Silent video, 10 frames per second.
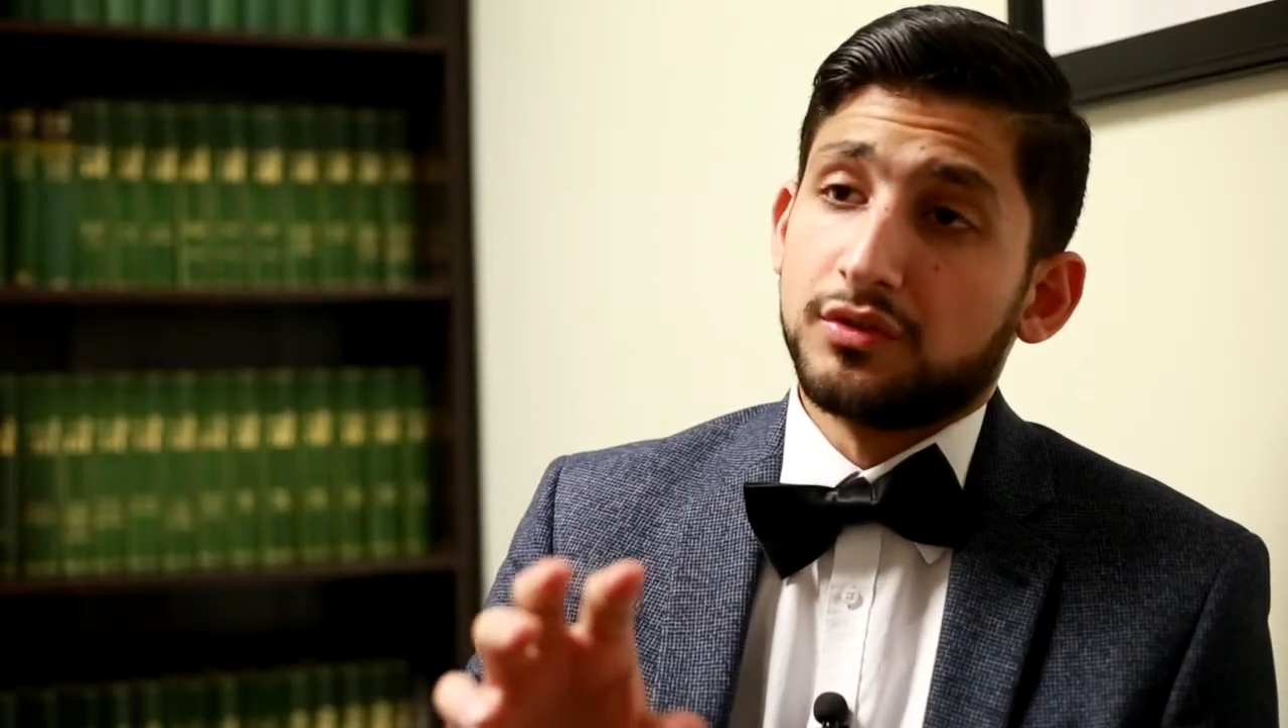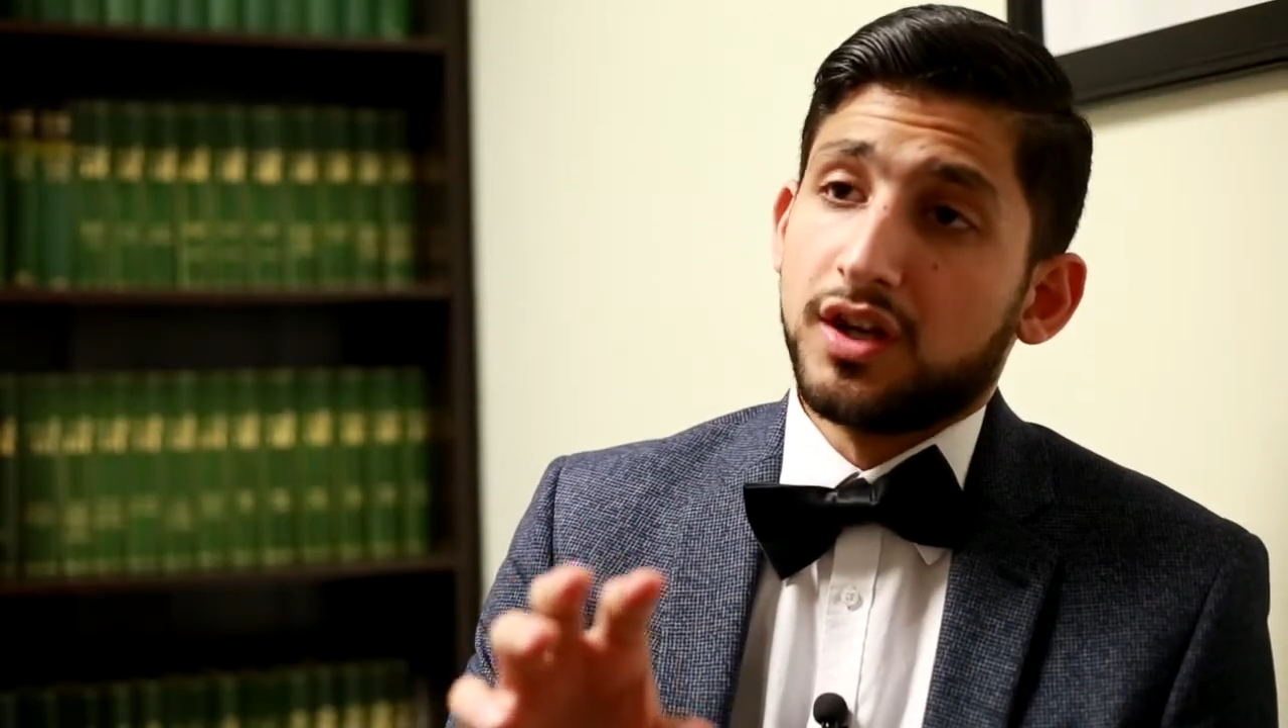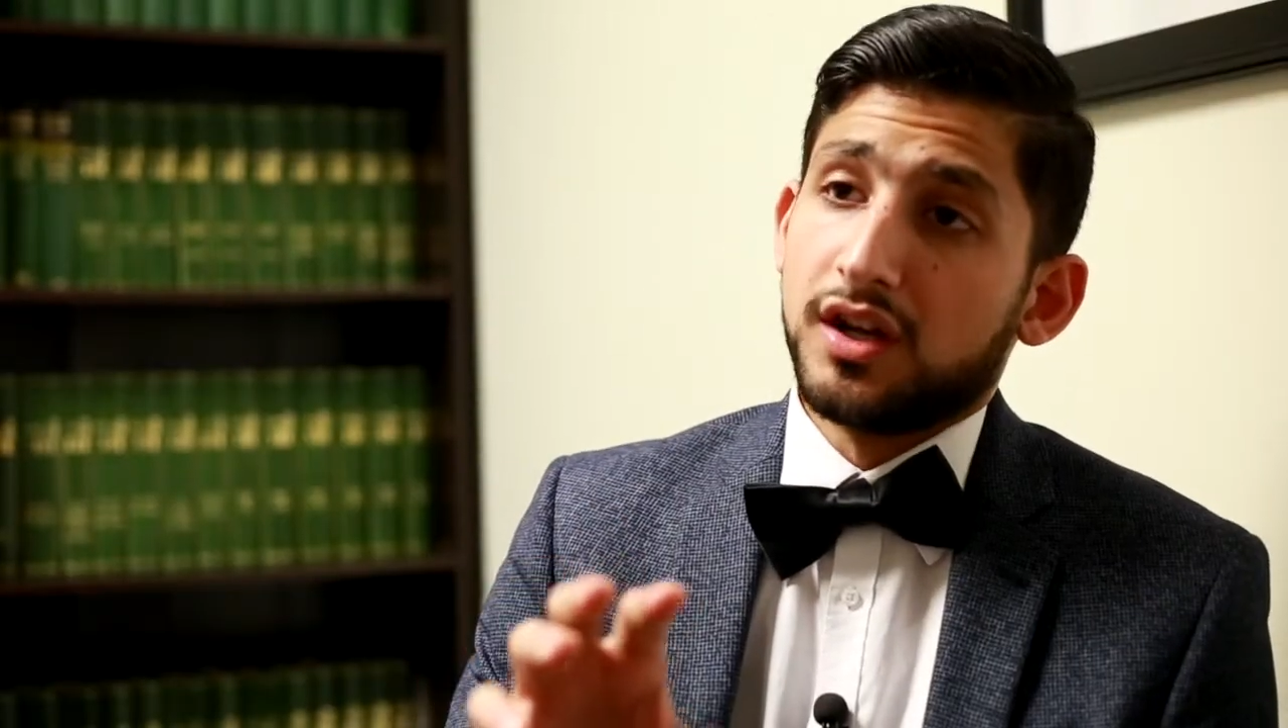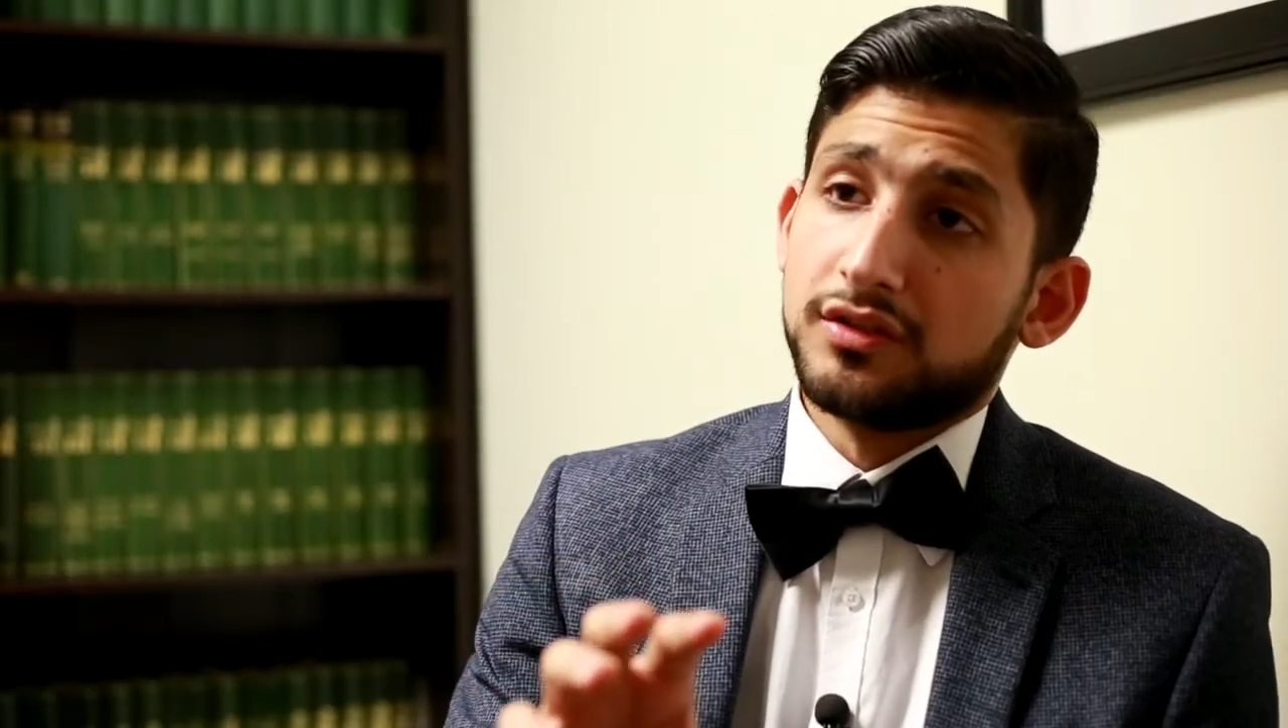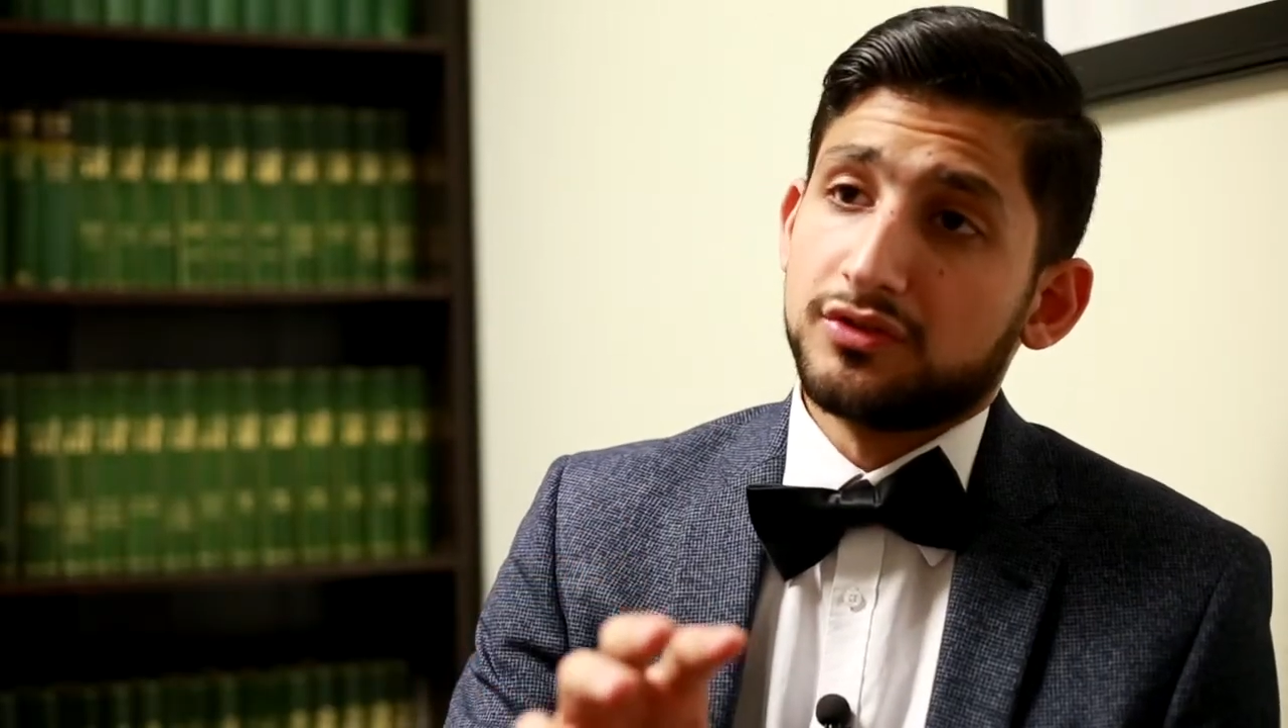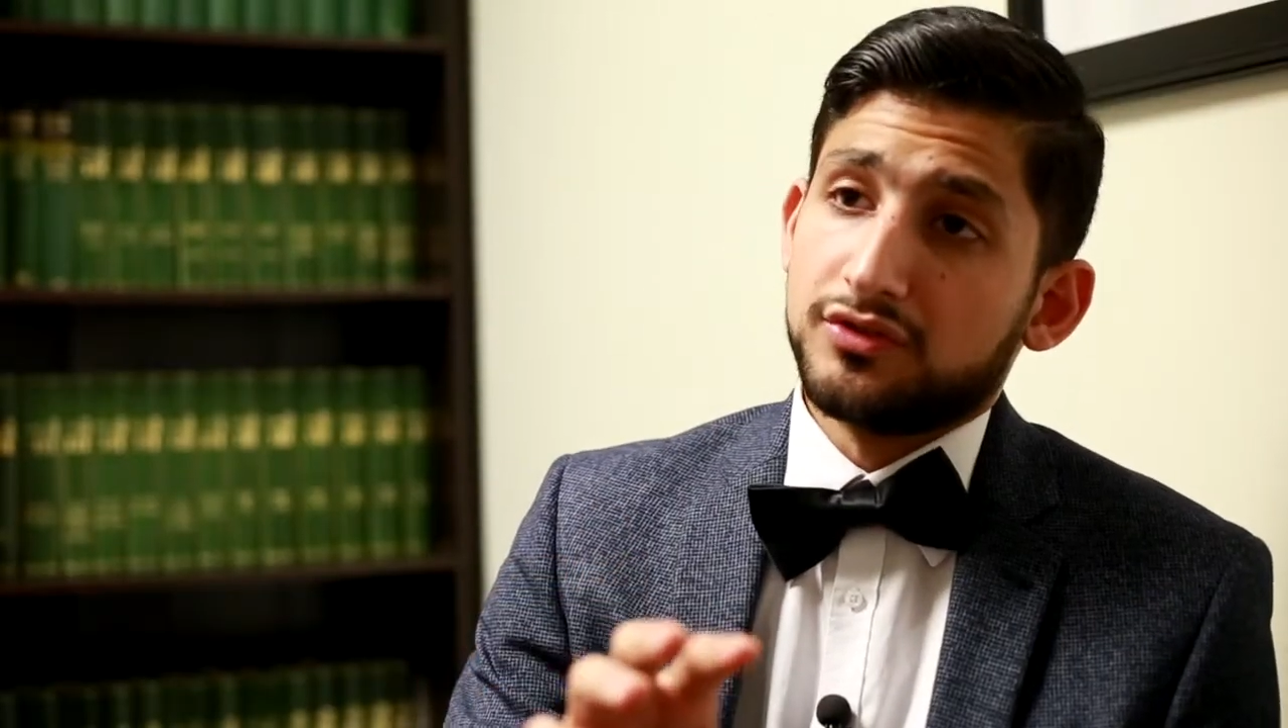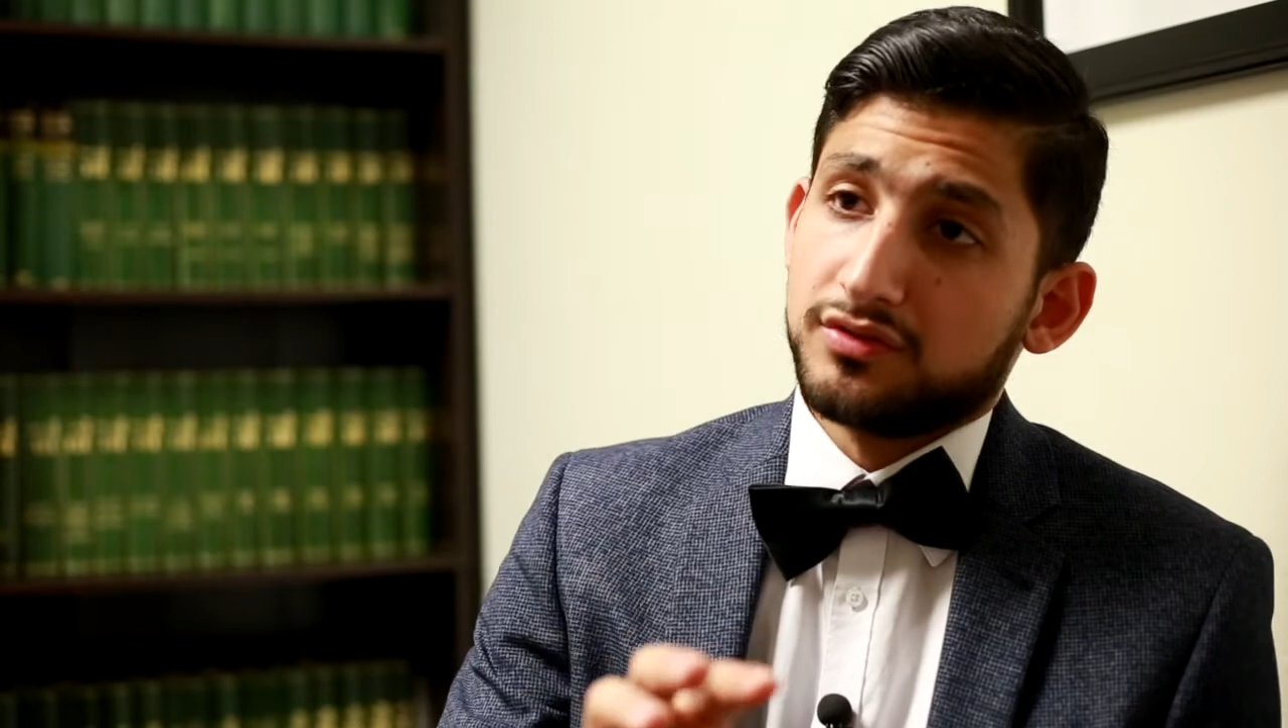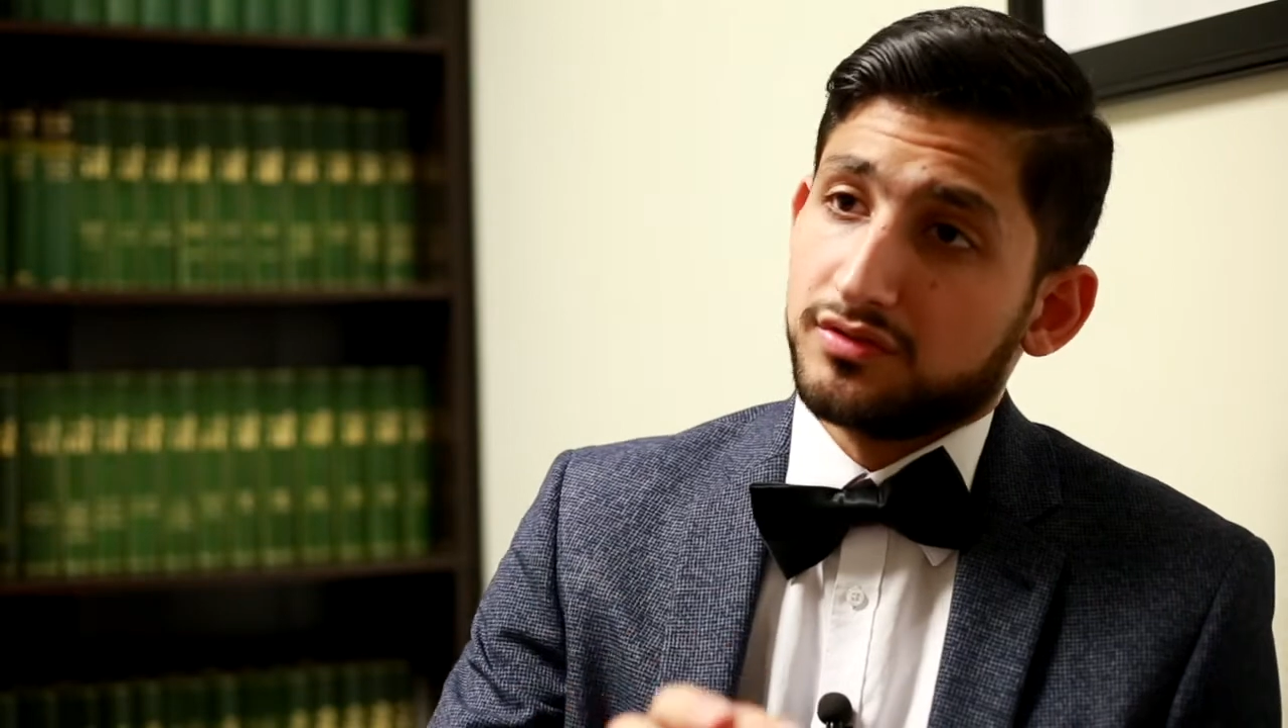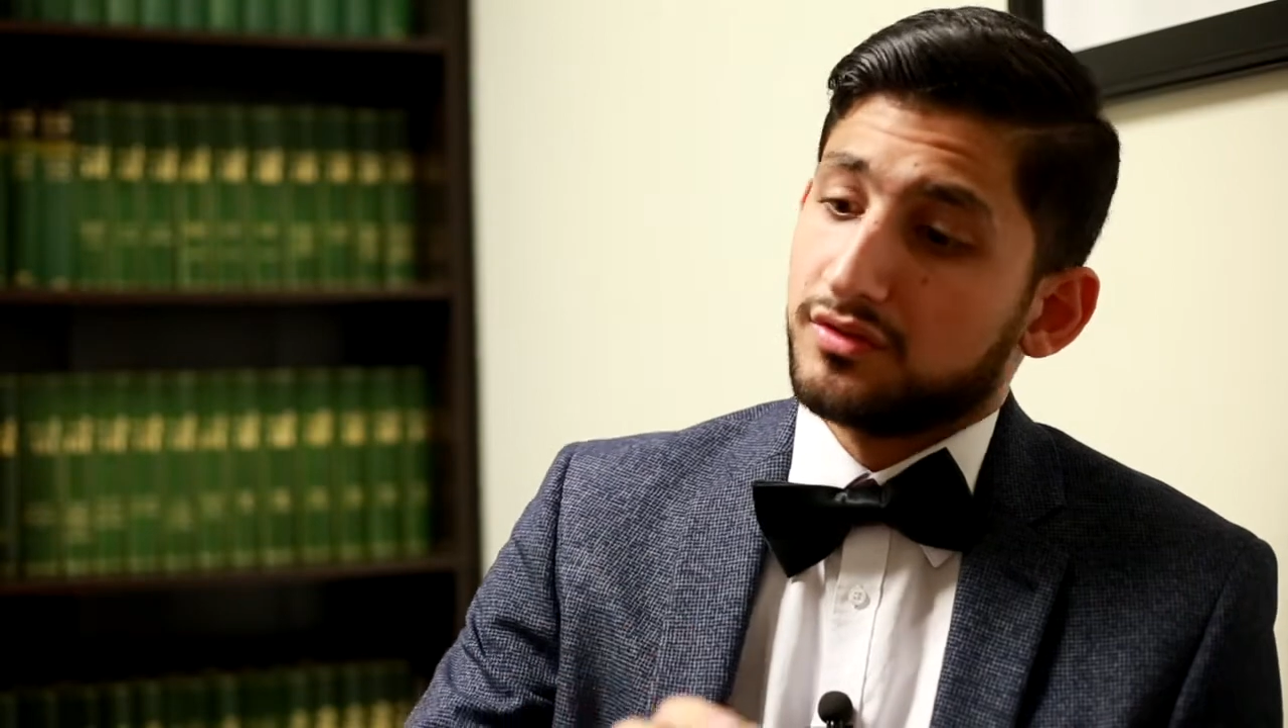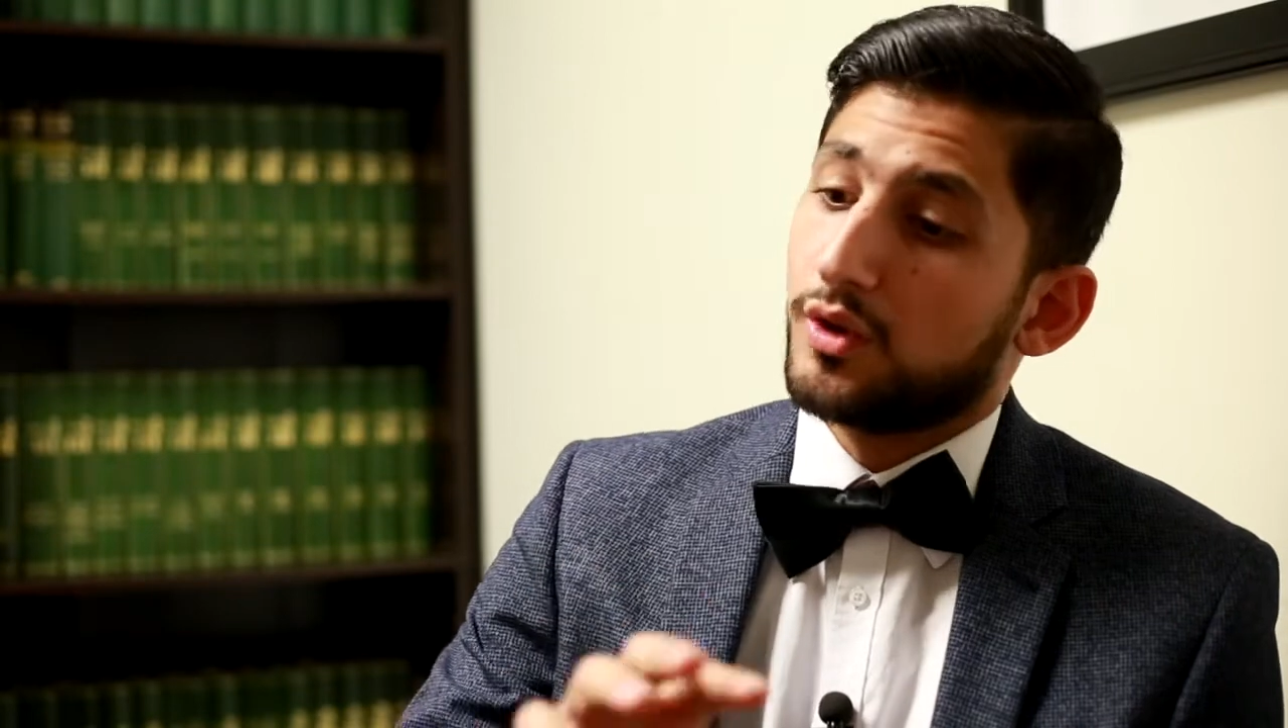College,